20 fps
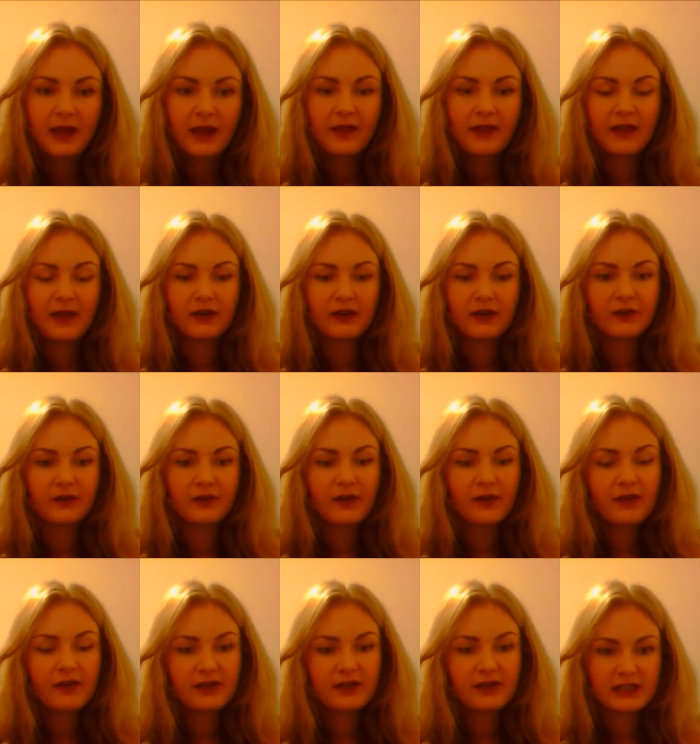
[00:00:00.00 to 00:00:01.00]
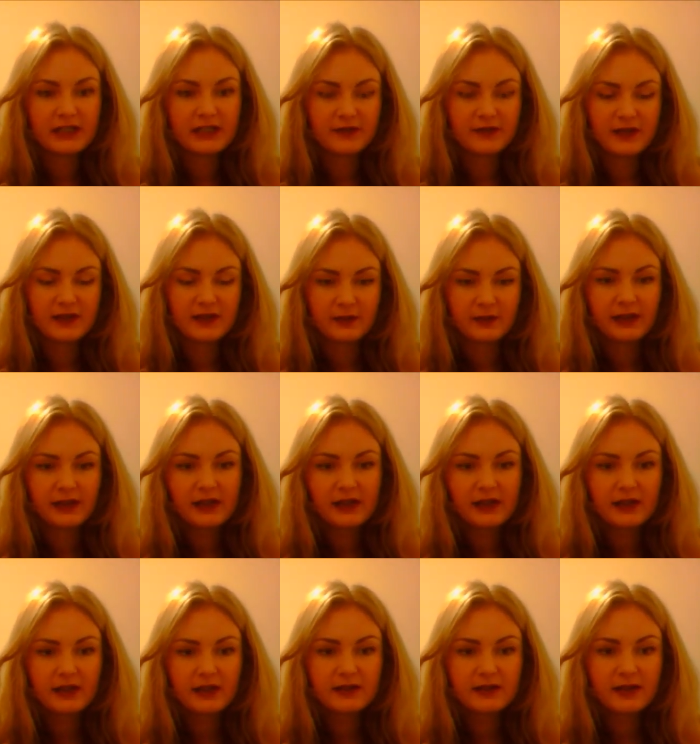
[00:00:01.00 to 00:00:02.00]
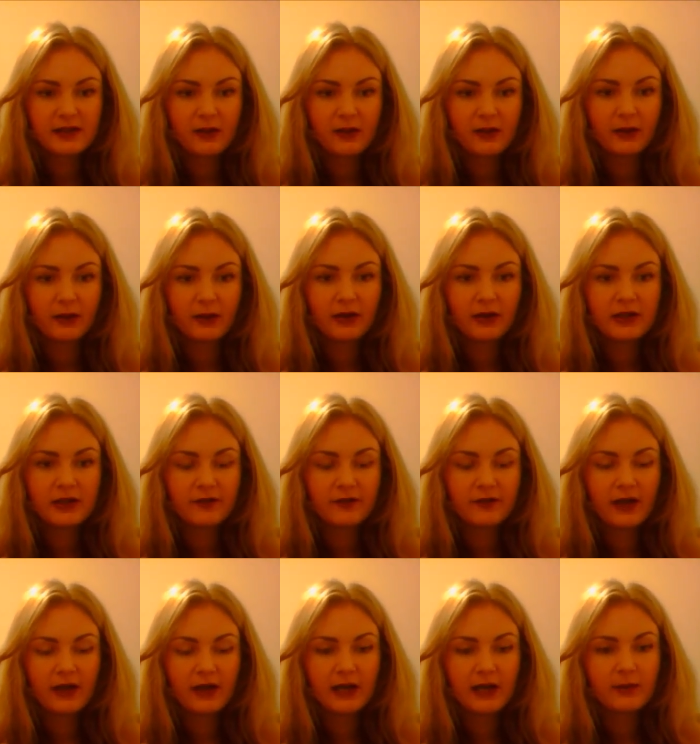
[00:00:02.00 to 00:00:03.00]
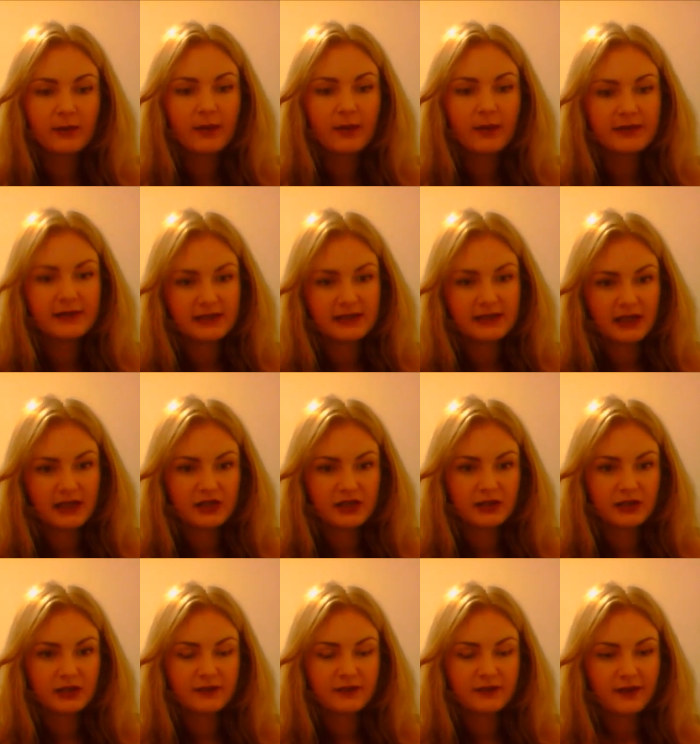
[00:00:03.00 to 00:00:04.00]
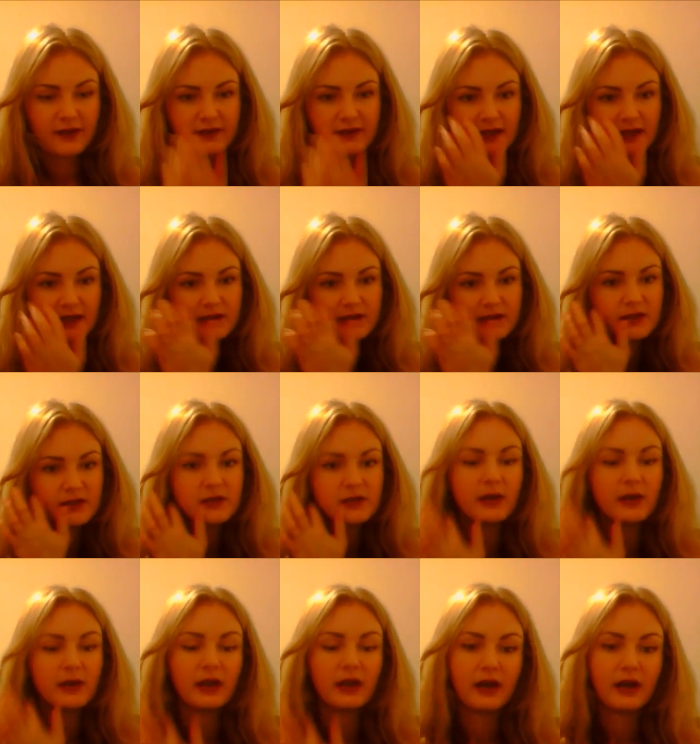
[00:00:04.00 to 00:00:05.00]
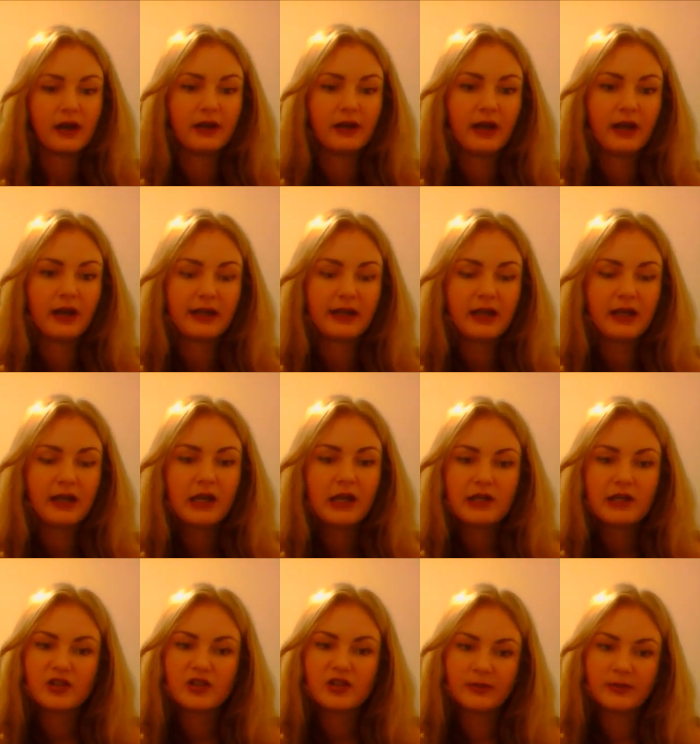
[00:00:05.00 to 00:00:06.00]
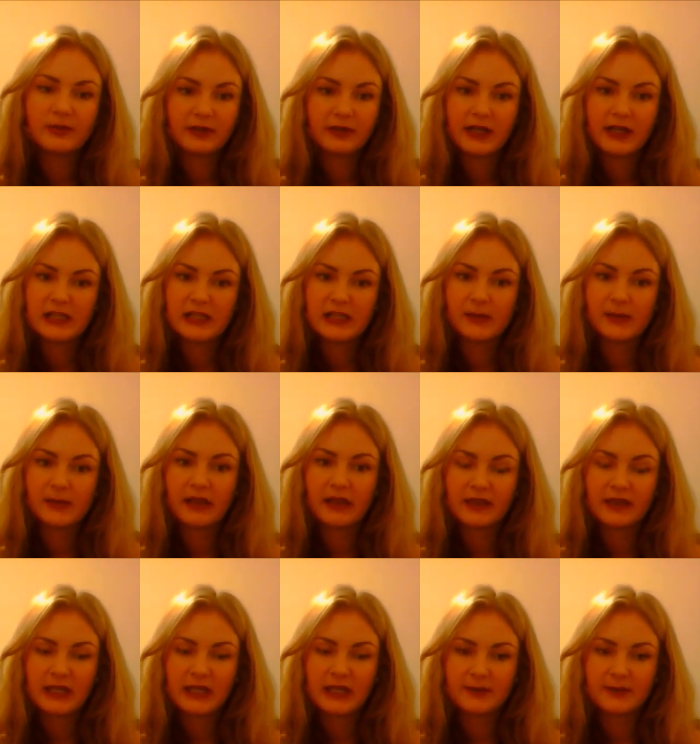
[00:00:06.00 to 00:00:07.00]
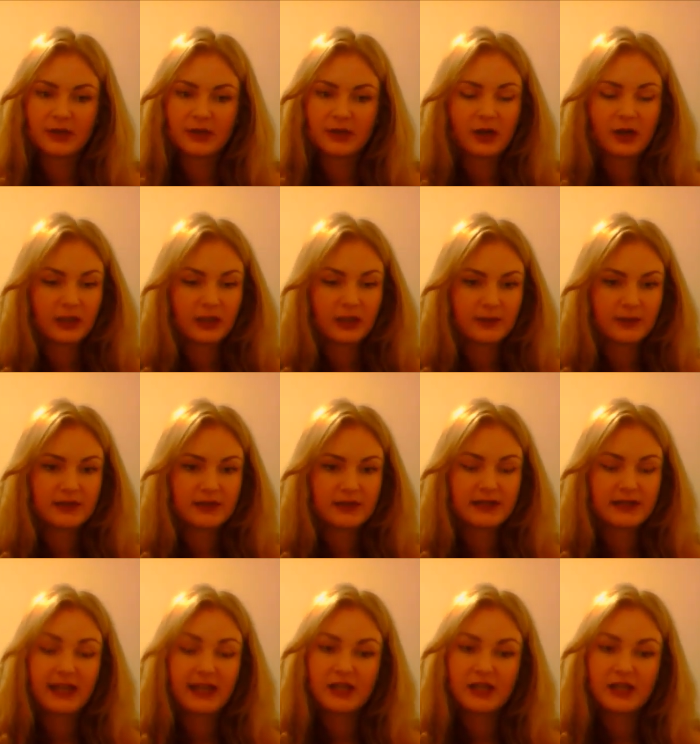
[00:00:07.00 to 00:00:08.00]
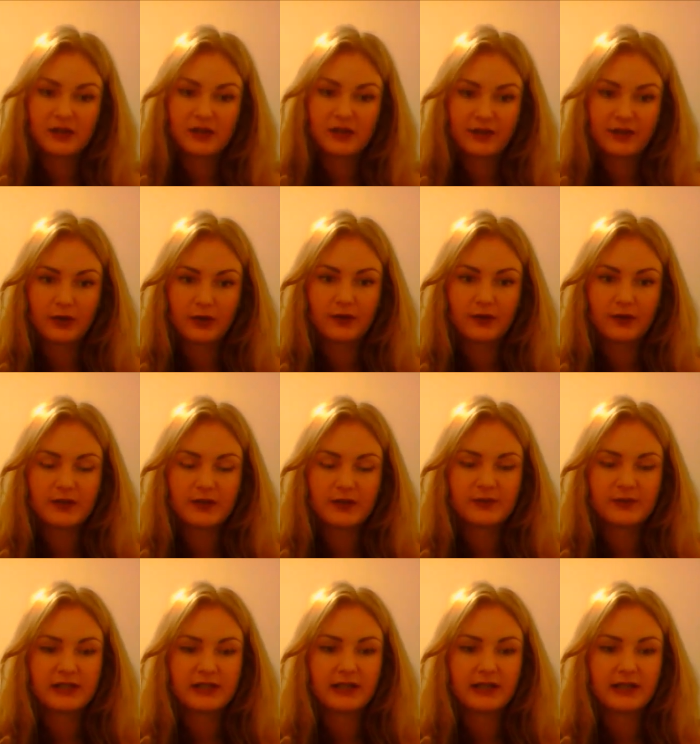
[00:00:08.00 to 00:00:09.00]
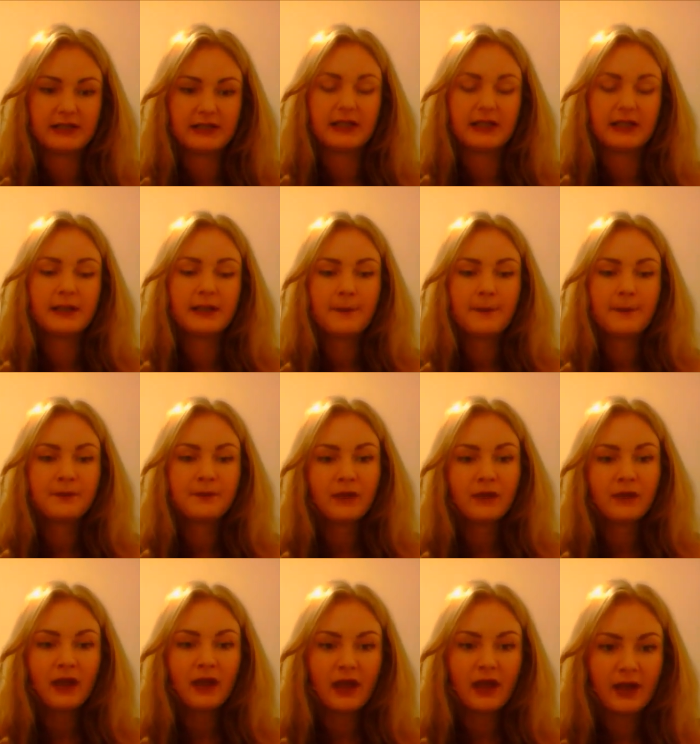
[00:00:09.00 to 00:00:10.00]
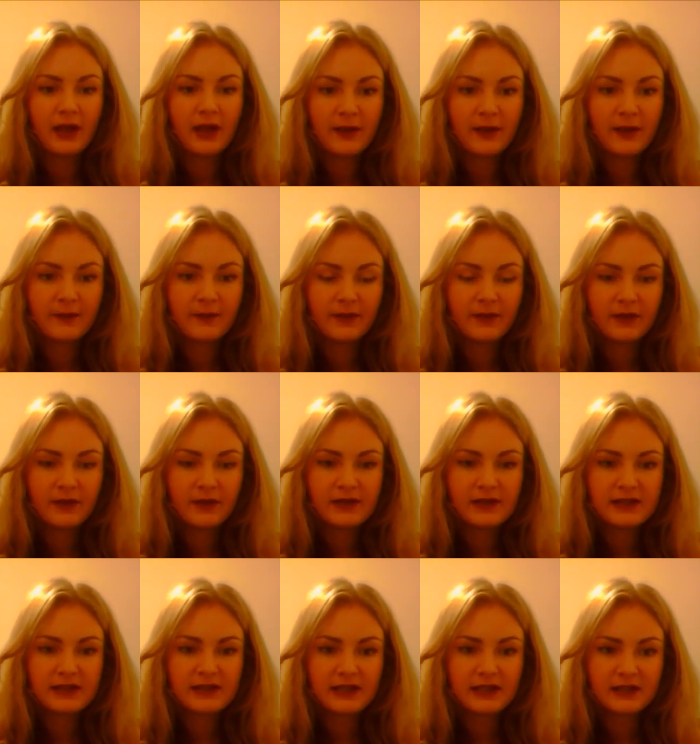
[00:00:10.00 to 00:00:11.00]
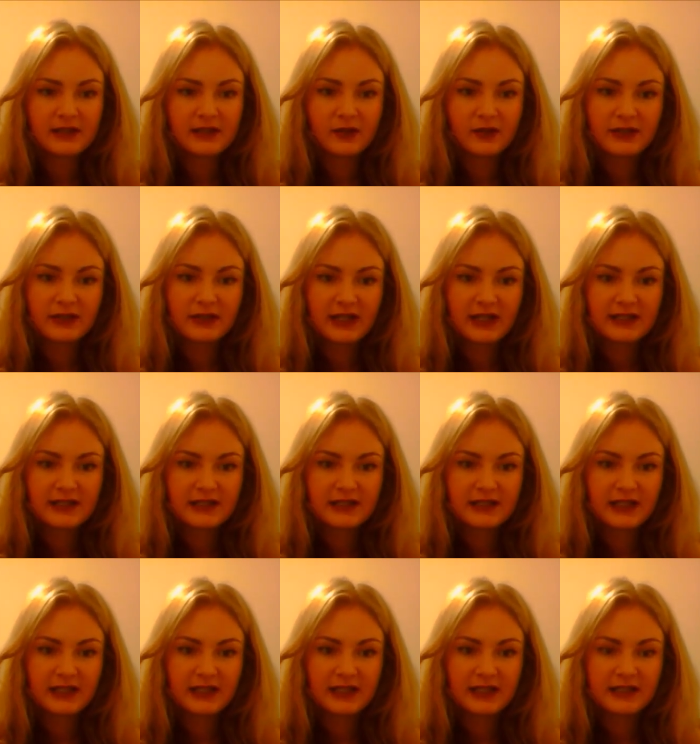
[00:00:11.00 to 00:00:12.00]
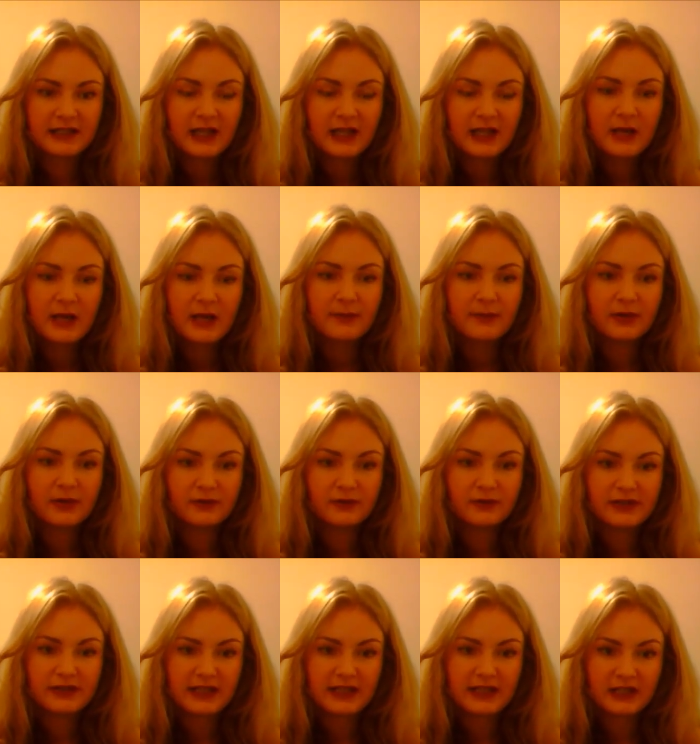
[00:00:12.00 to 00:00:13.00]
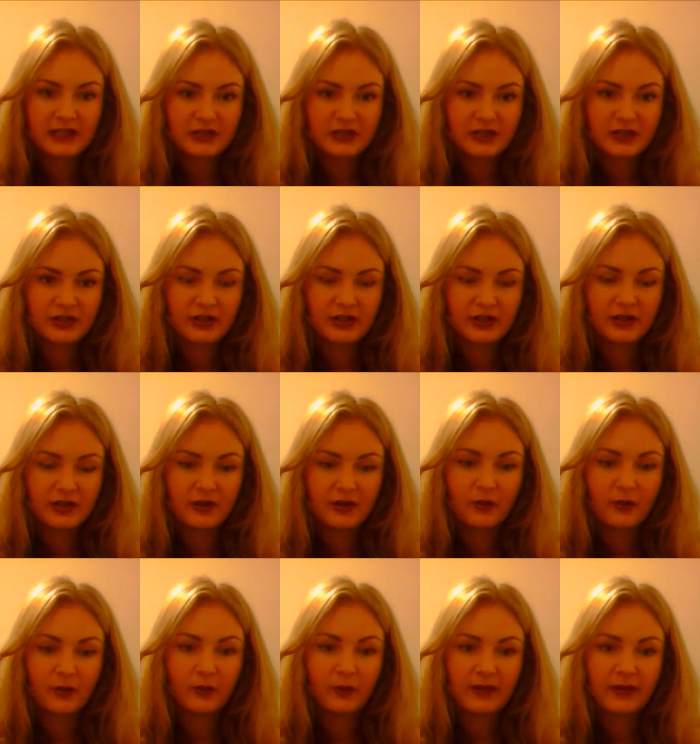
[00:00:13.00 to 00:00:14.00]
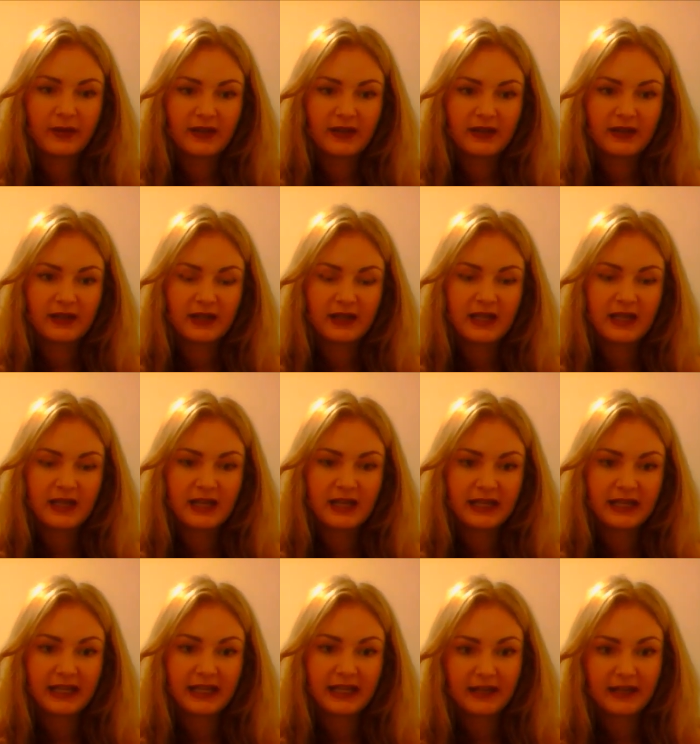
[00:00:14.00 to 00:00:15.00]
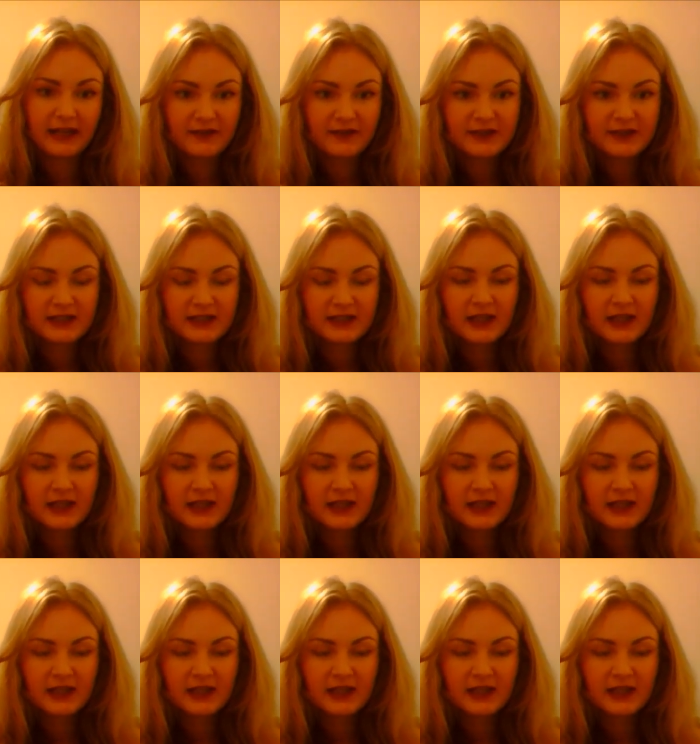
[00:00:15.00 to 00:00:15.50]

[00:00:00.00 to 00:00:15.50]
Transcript: There are 5 readings this week, so I'm going to divide my presentation into 5 sections so I can kind of like summarise the main themes and arguments that each of the authors presented. There is this contested pronunciation within GIFs.